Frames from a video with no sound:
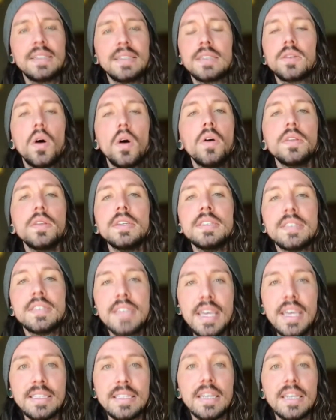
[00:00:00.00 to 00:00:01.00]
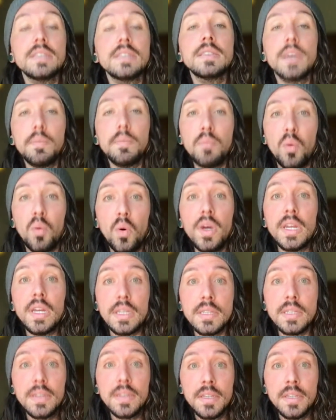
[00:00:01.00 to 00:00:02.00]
it's all these things that at some point